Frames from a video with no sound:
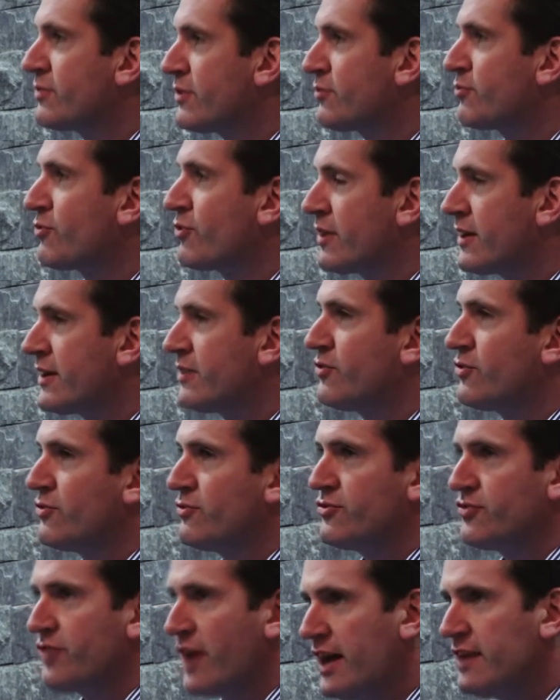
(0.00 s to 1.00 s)
of the drug issue
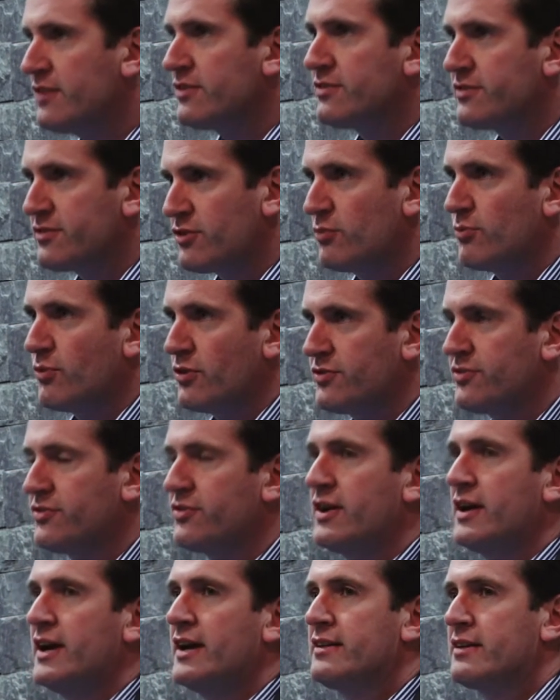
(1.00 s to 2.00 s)
changes so much